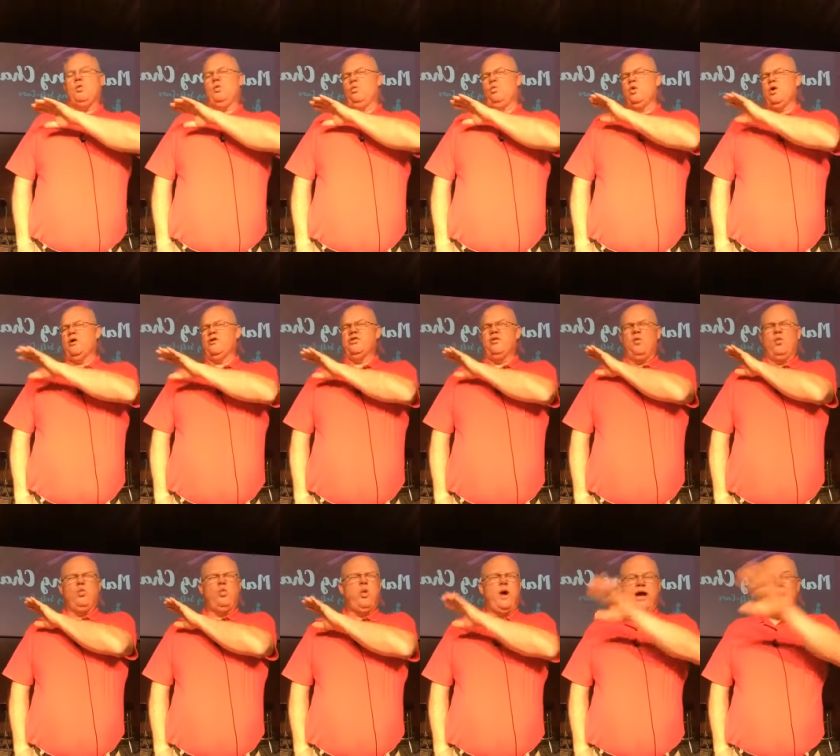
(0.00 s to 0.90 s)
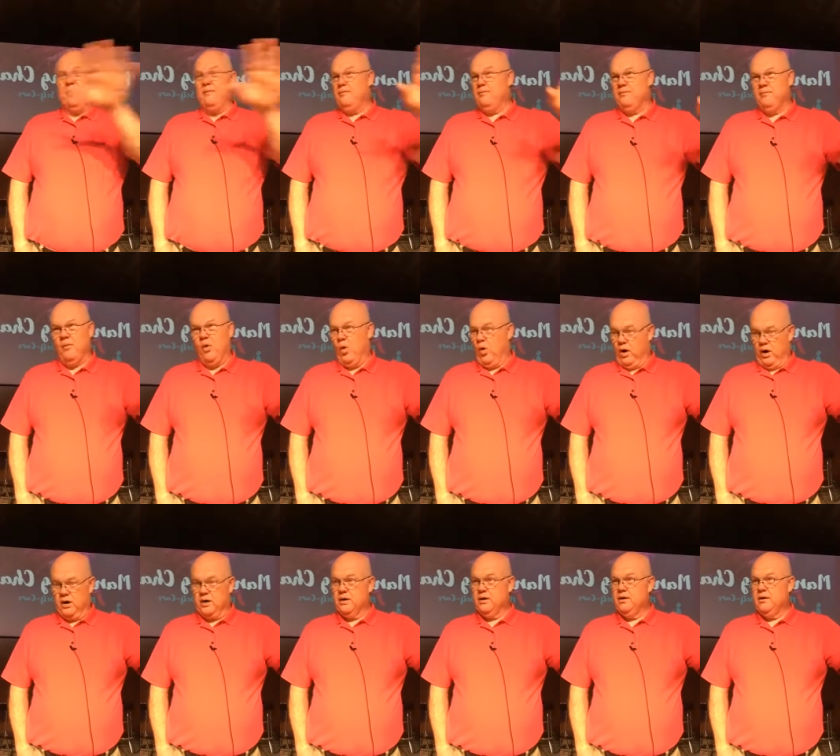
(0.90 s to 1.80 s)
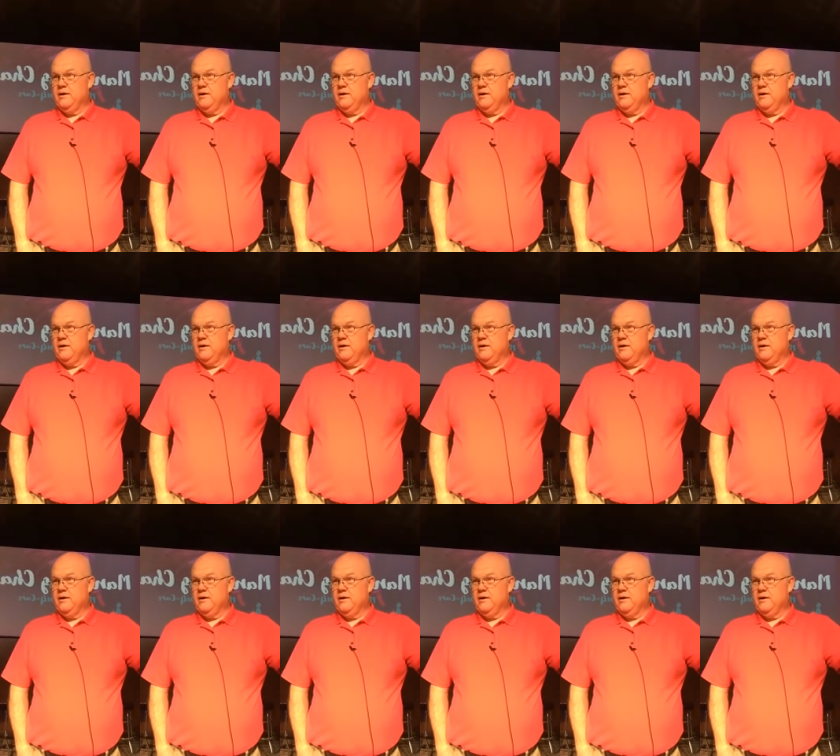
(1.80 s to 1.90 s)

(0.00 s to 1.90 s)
worth way more